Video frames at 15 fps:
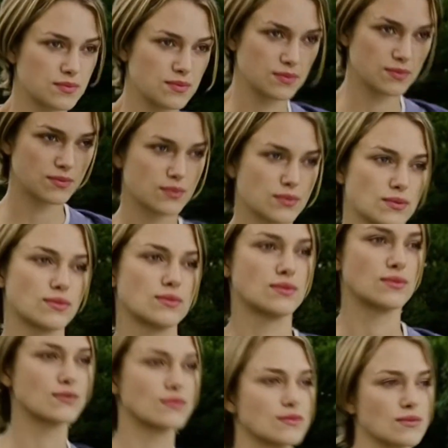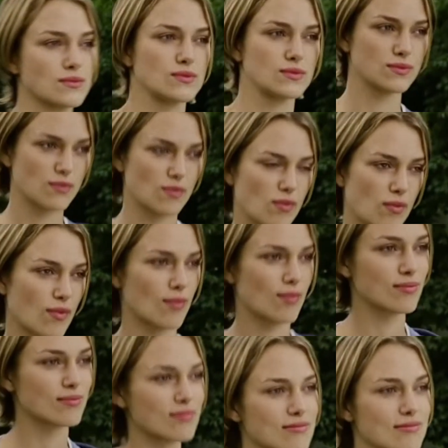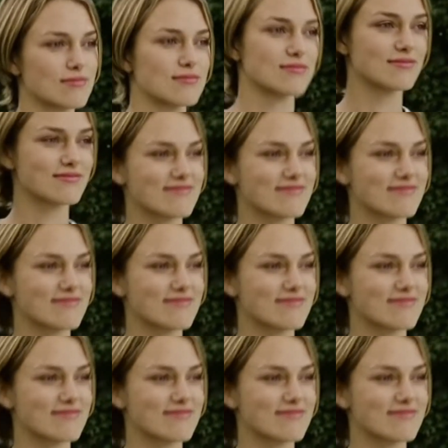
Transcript: who have dimension, and mostly because of the